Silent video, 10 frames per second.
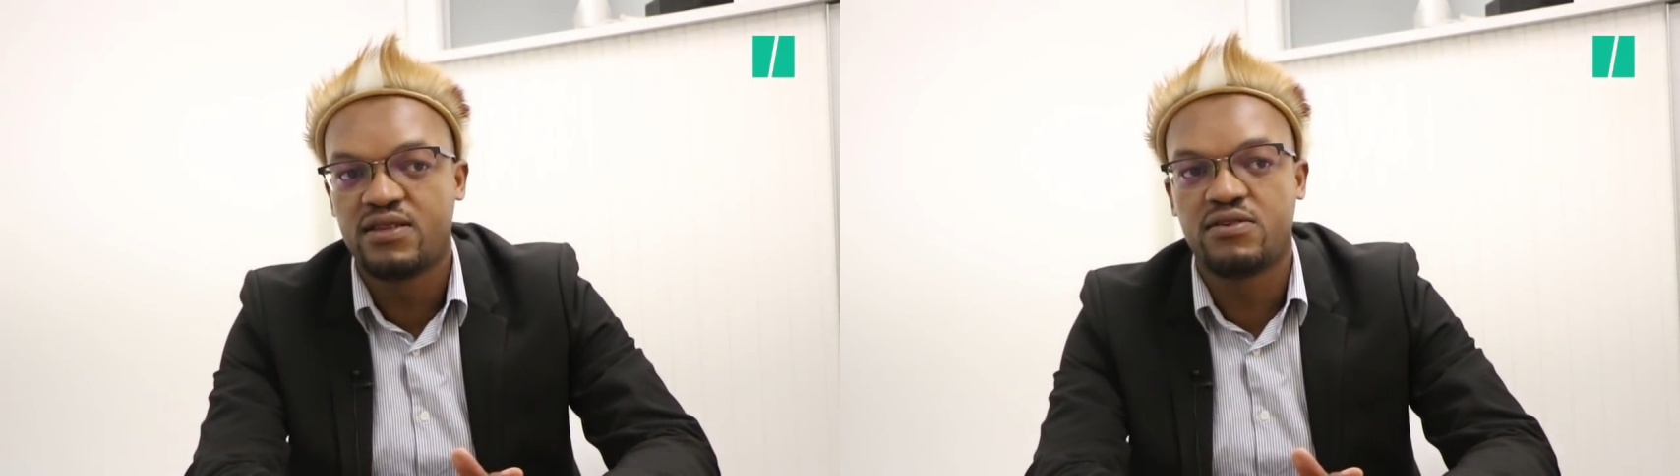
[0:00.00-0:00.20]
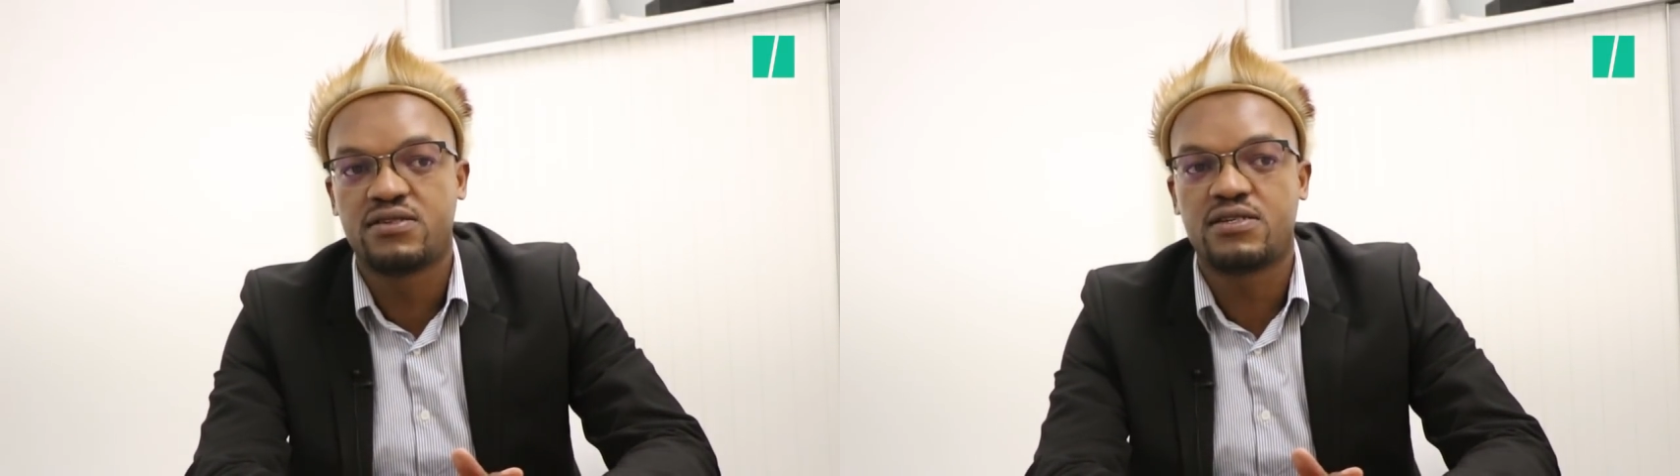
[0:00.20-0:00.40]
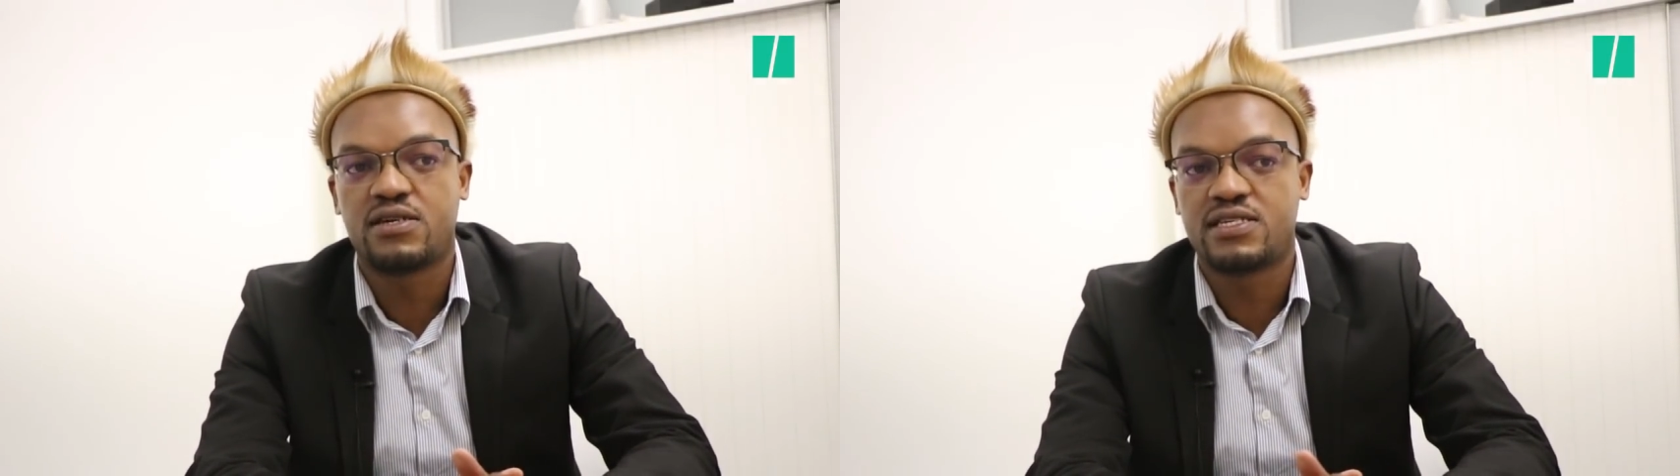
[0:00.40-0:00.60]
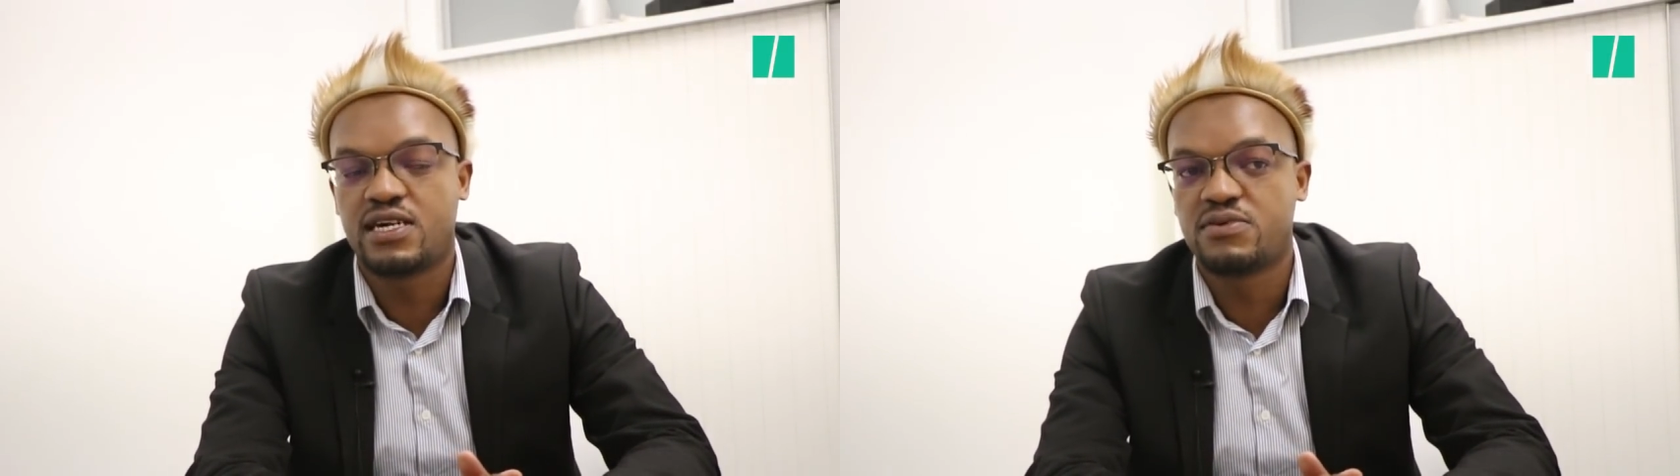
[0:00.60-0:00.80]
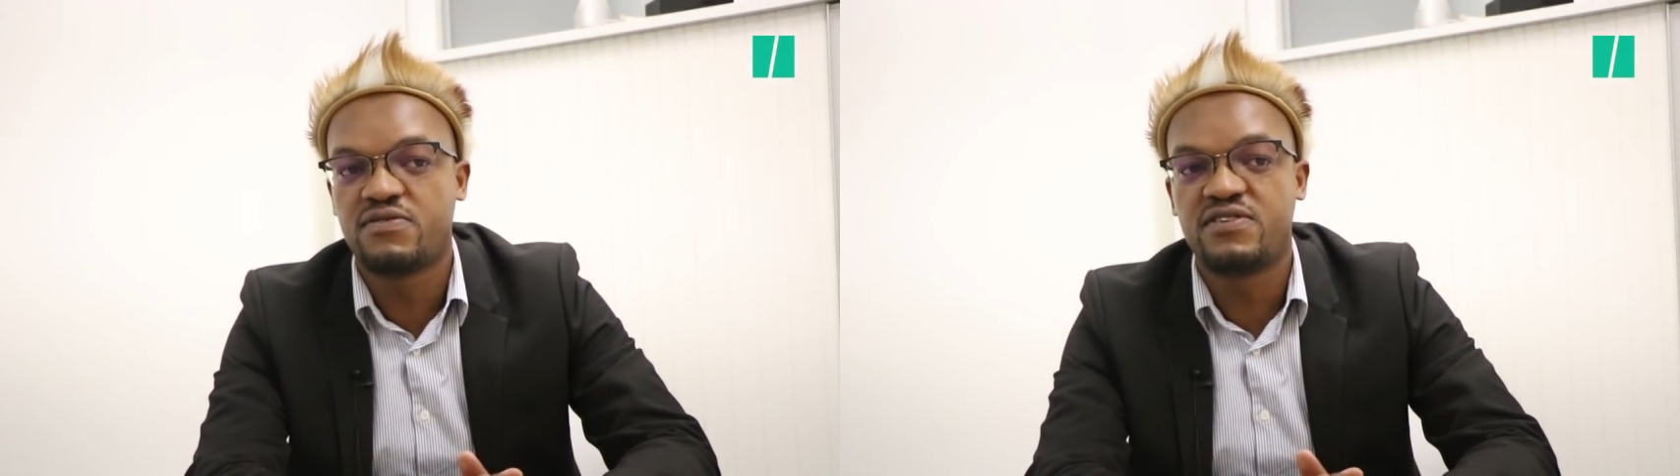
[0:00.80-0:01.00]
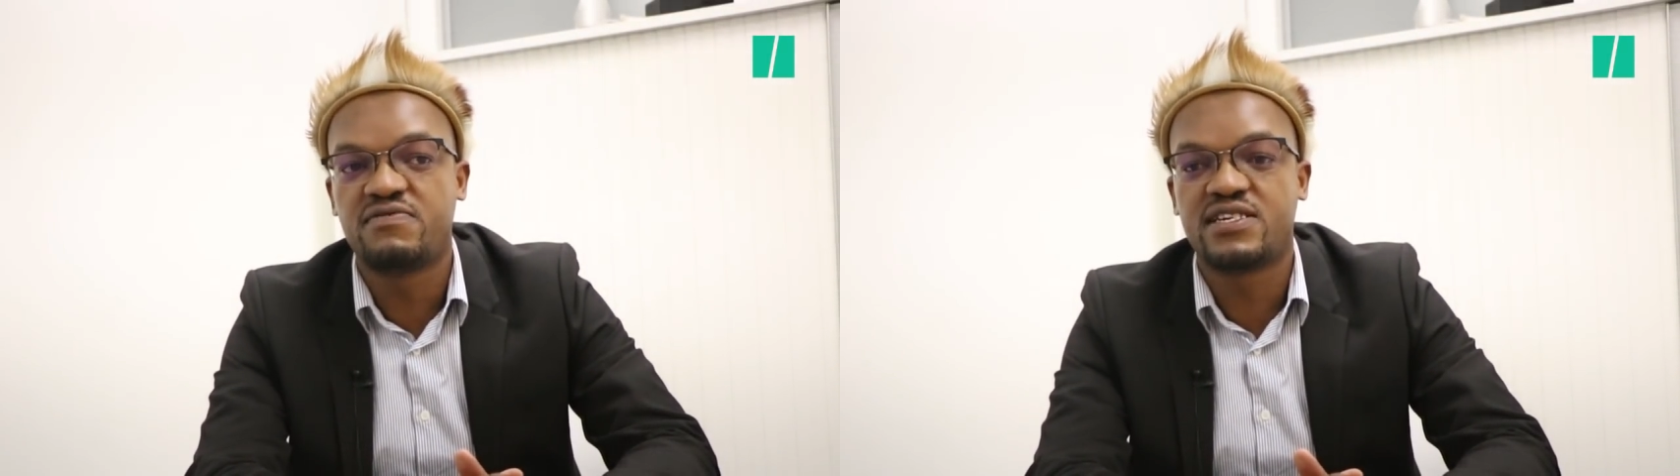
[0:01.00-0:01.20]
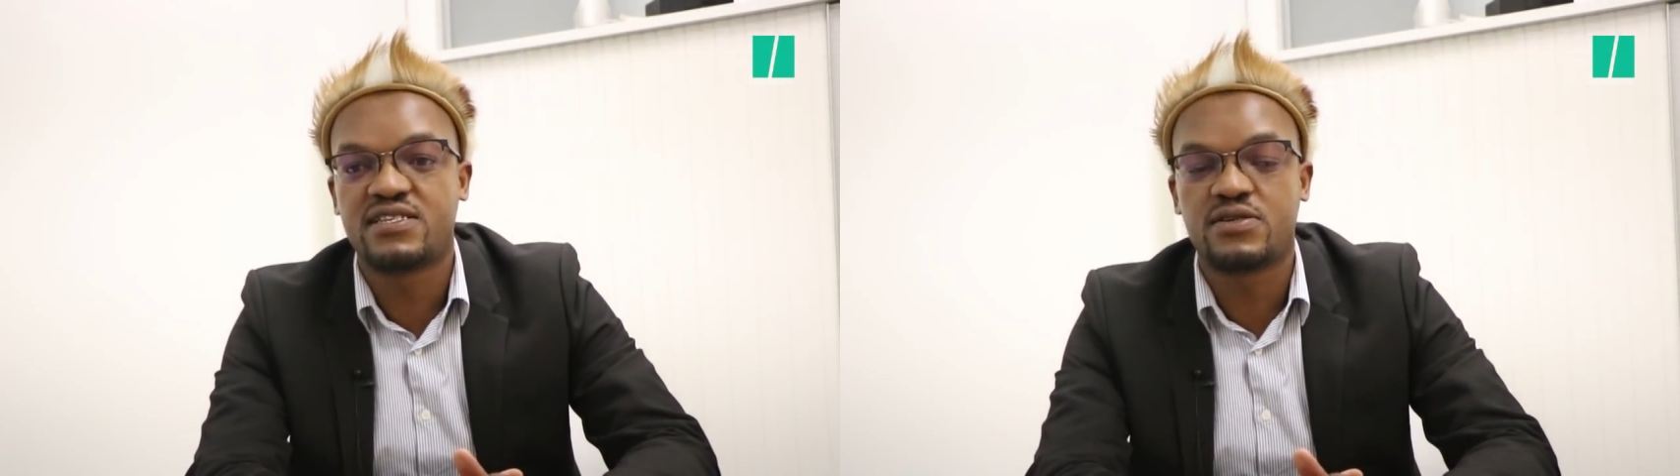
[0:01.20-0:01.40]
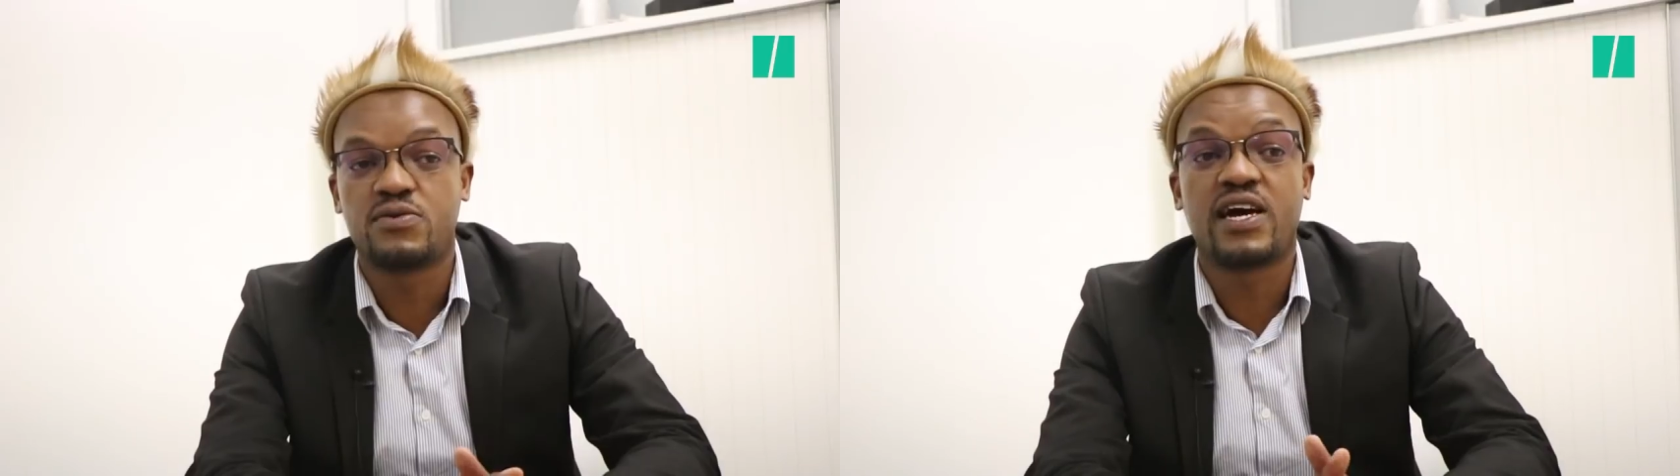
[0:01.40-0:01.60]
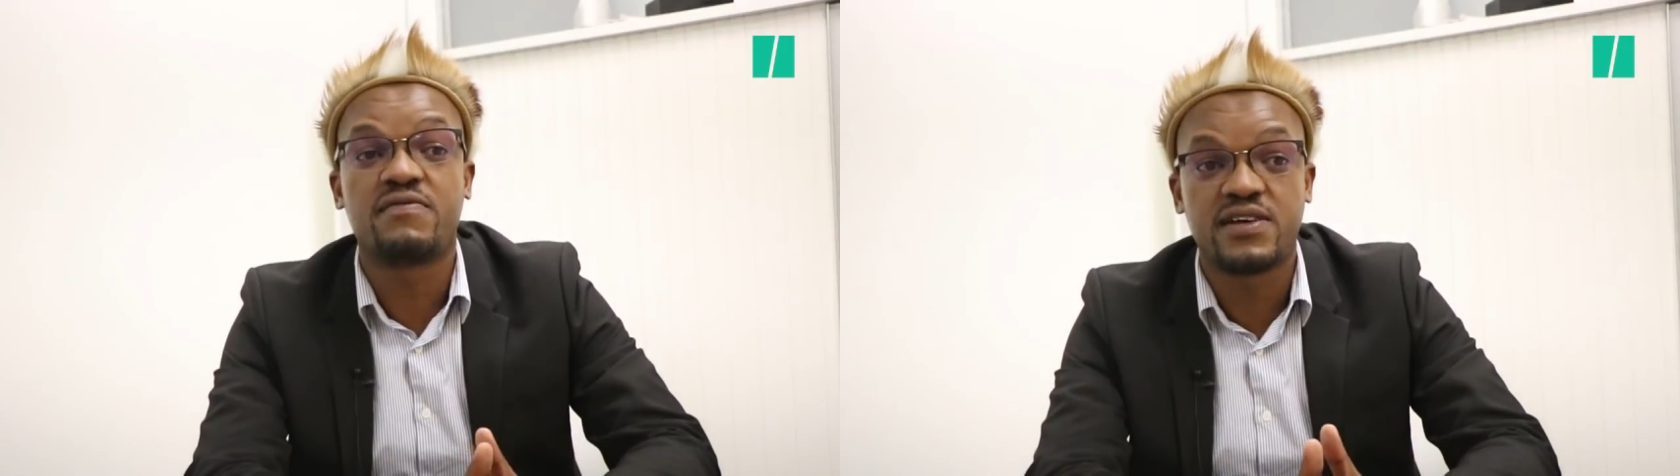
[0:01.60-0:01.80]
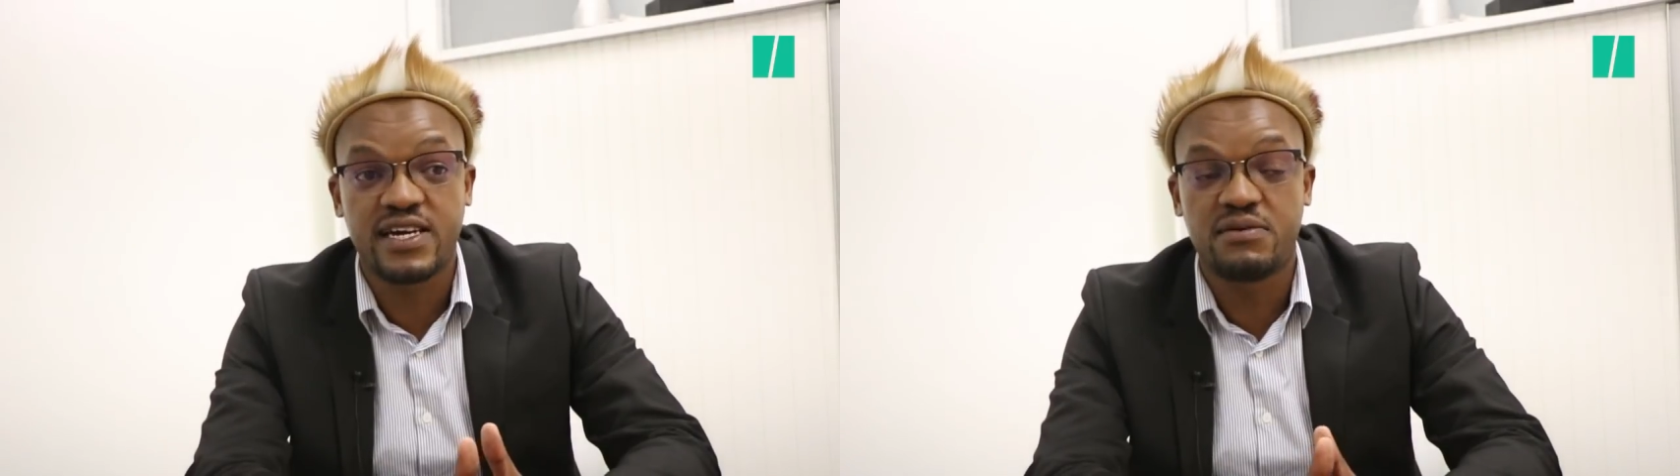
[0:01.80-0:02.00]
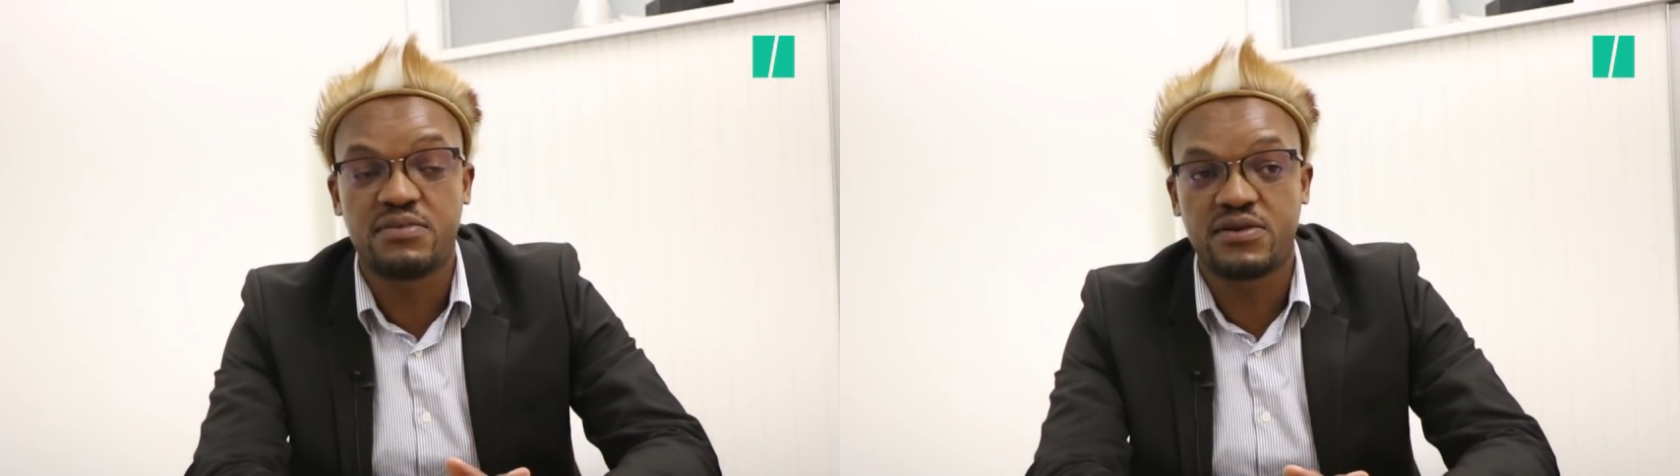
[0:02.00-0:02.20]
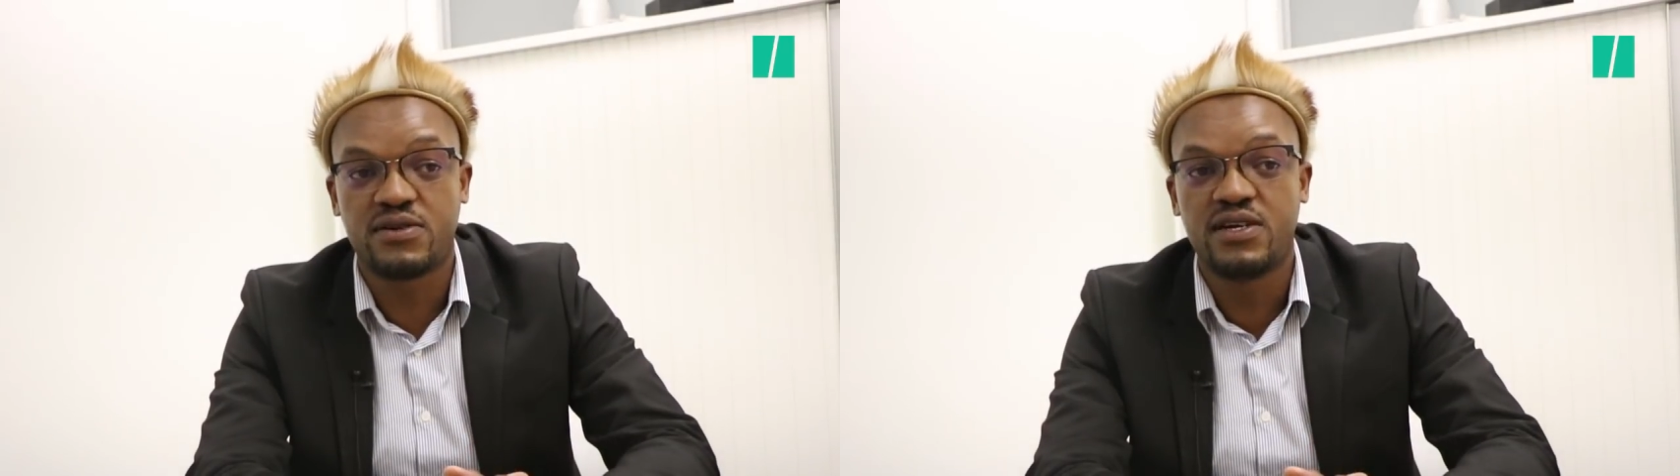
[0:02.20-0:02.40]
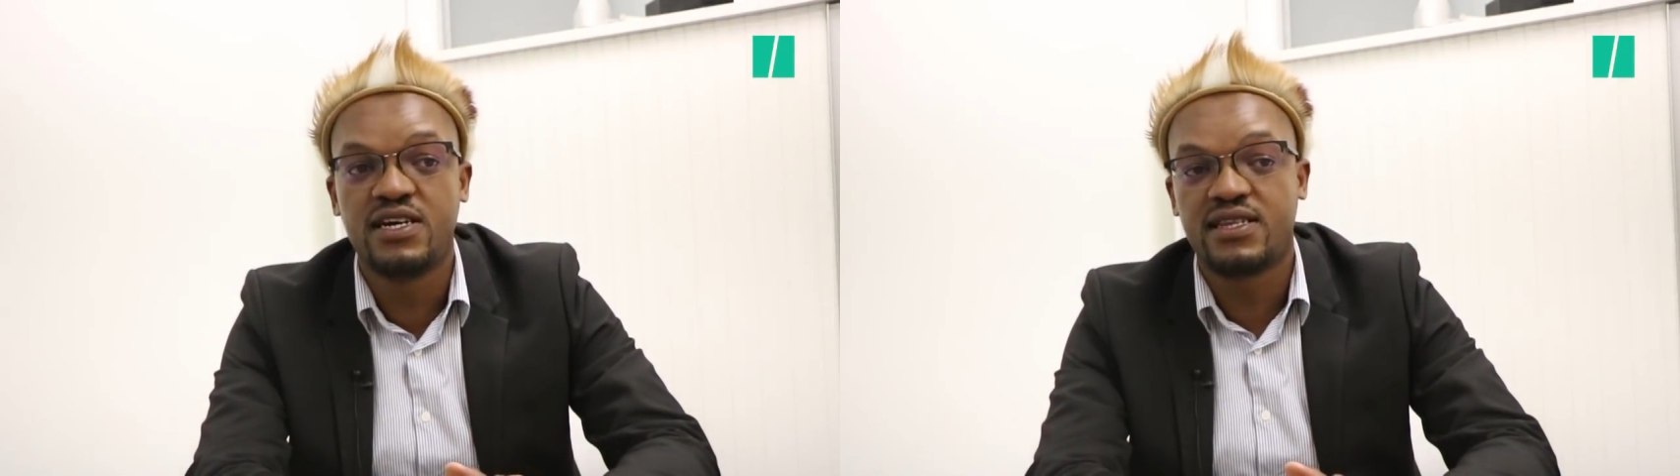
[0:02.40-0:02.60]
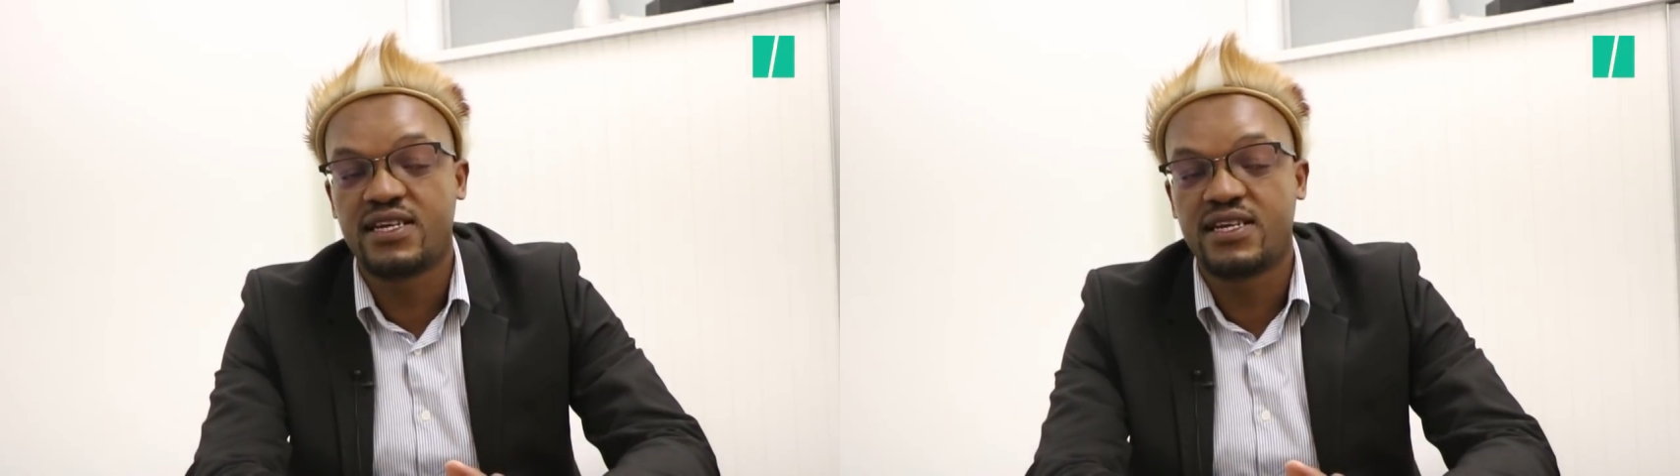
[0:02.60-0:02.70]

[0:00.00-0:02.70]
those types of investors who have the capital